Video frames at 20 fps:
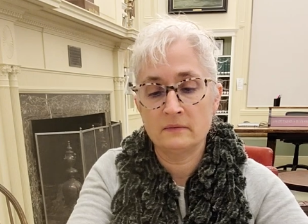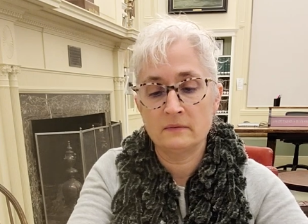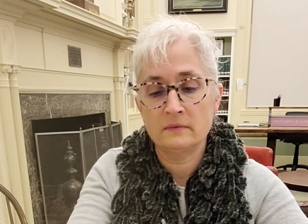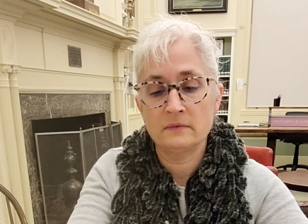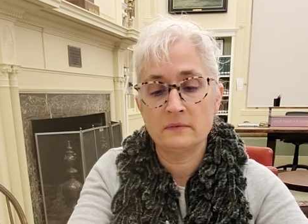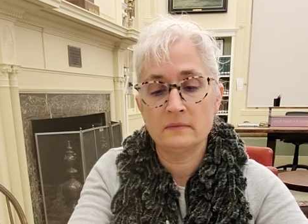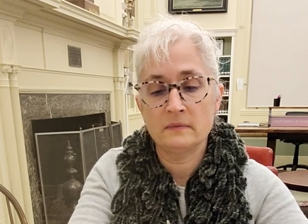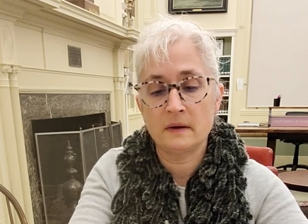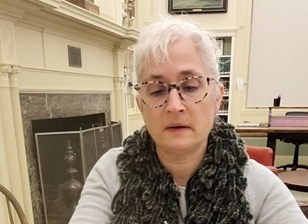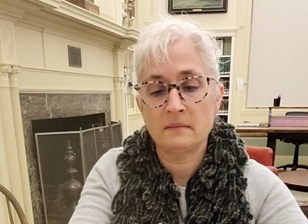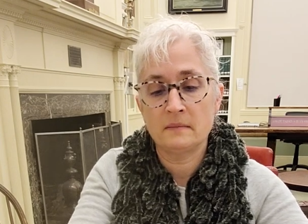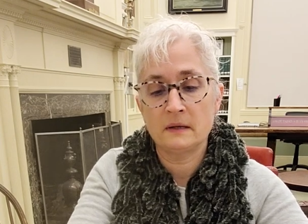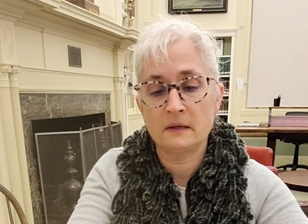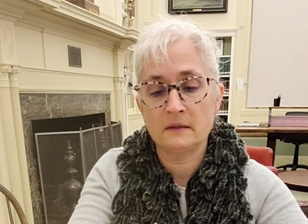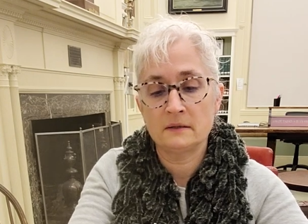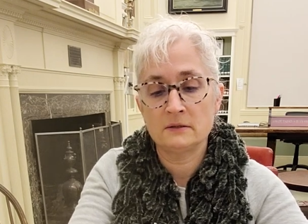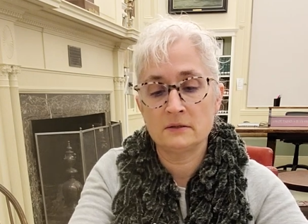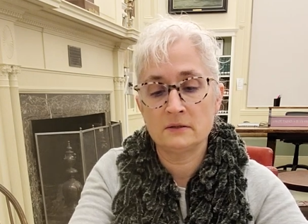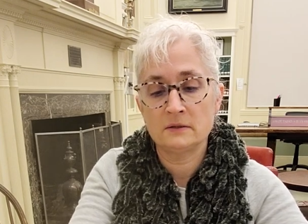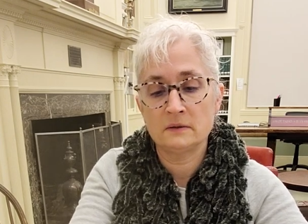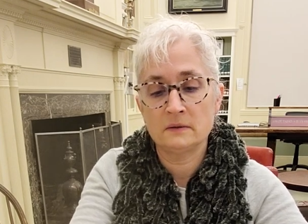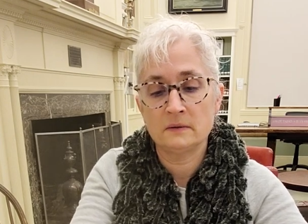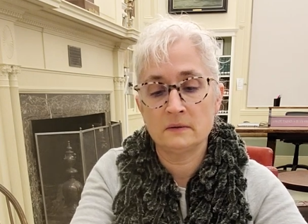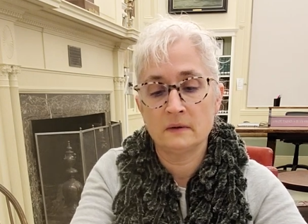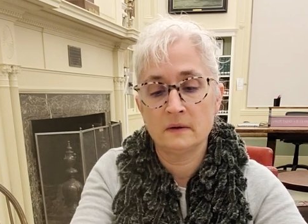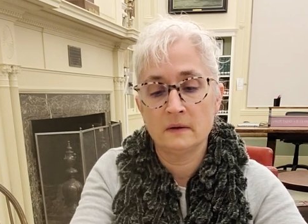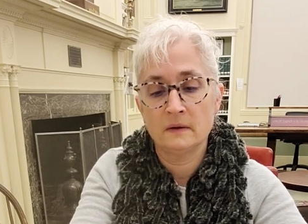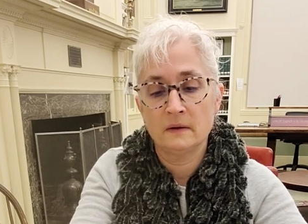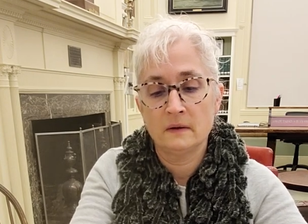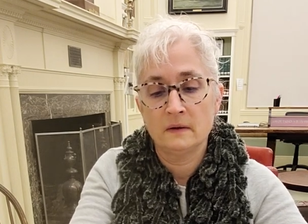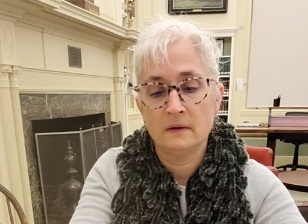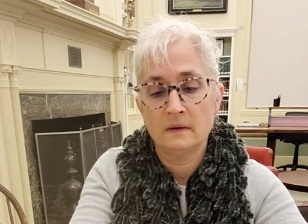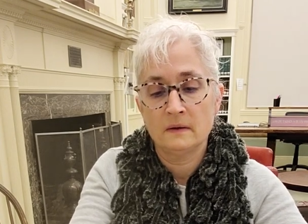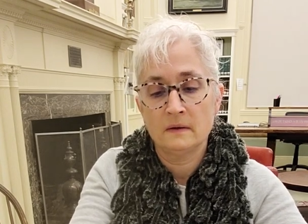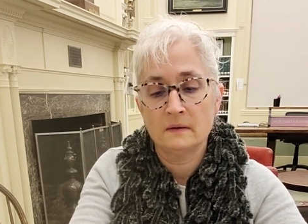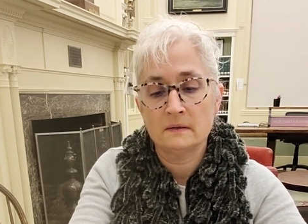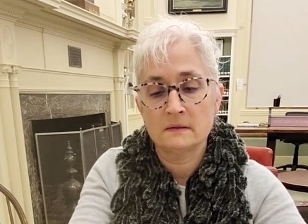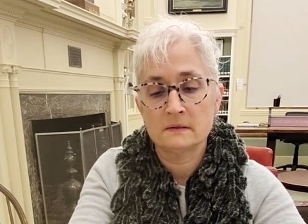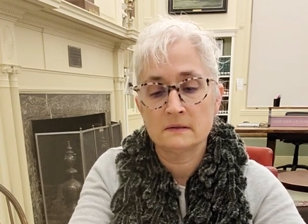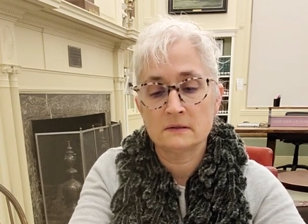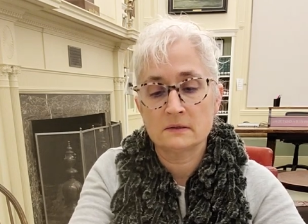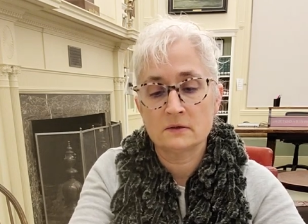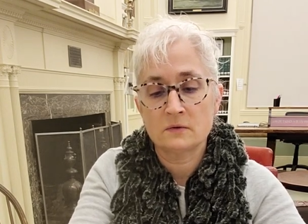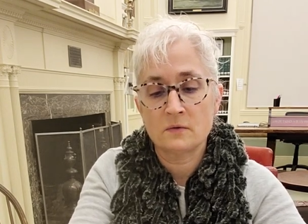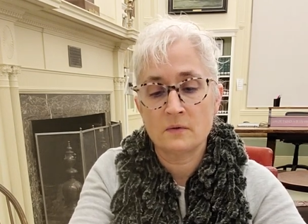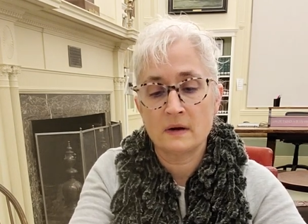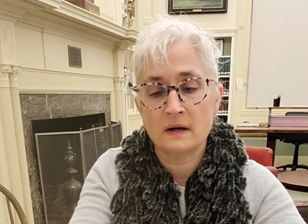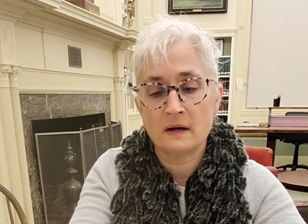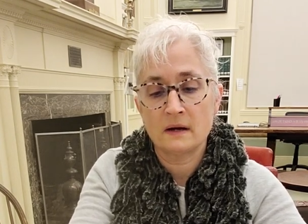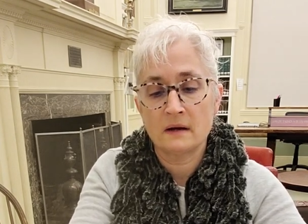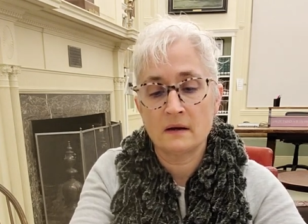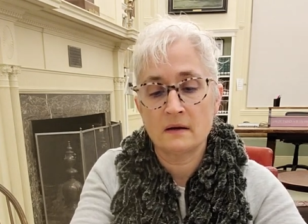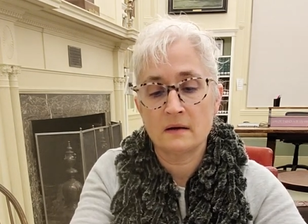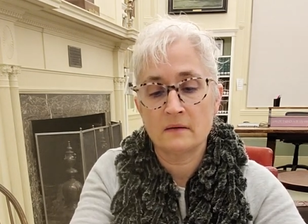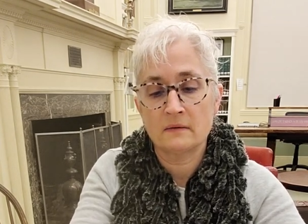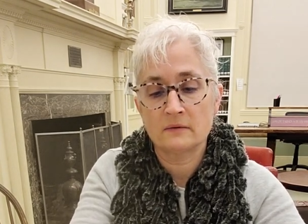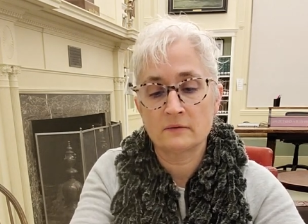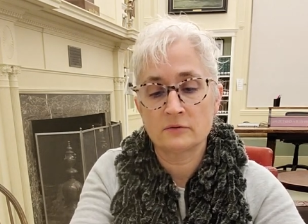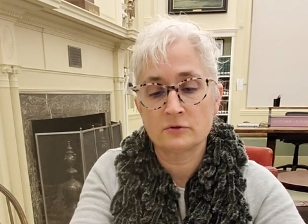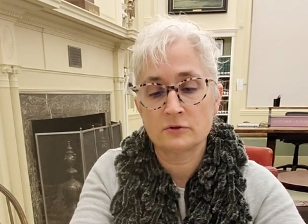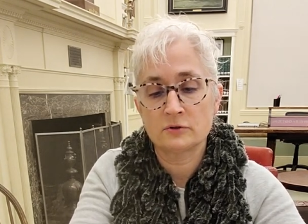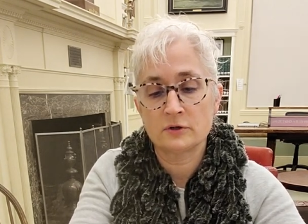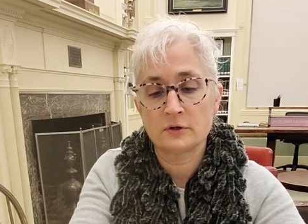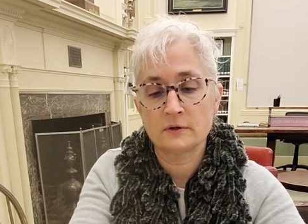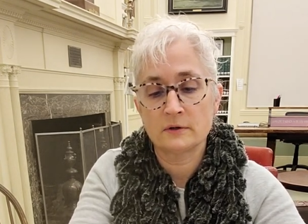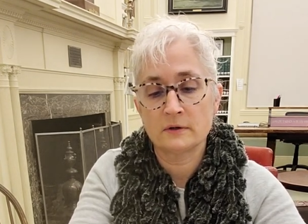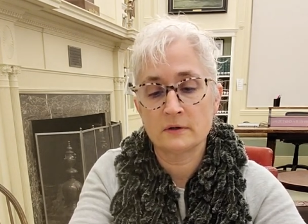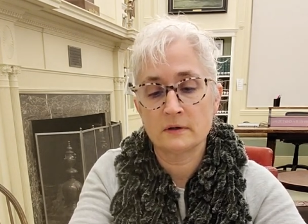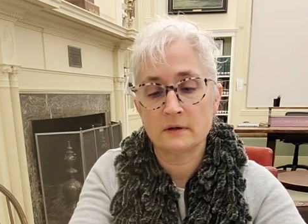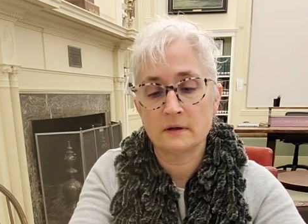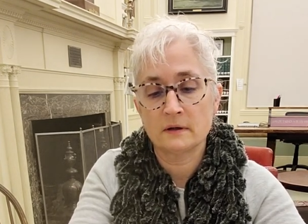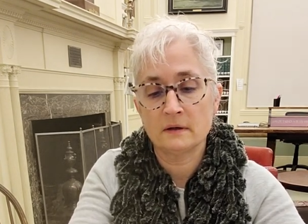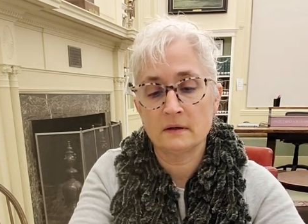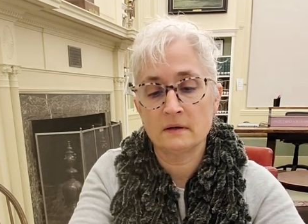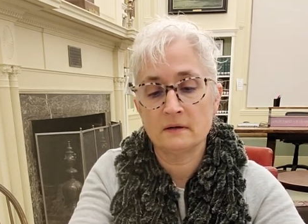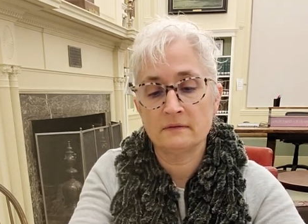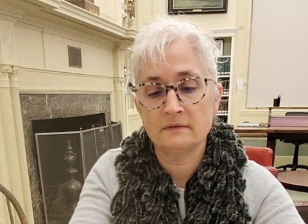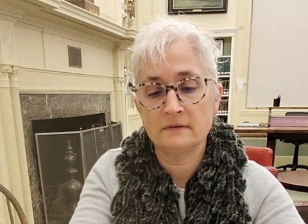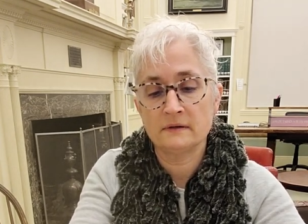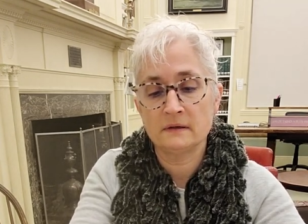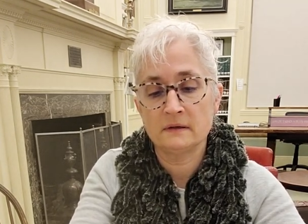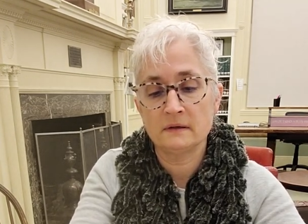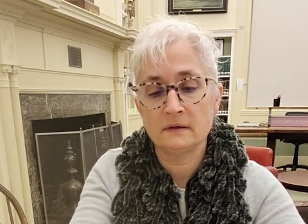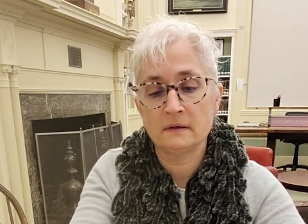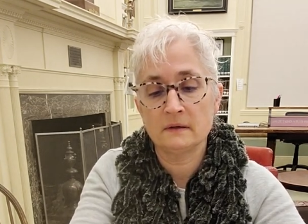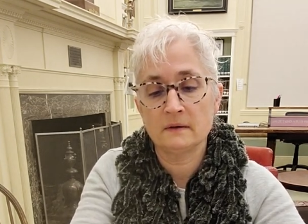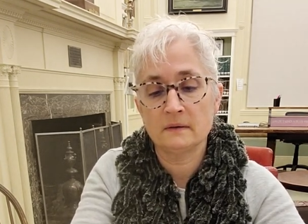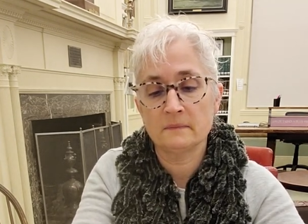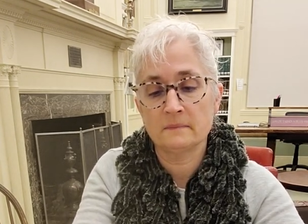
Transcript: Oop, I'm gonna do a square chunk out of here,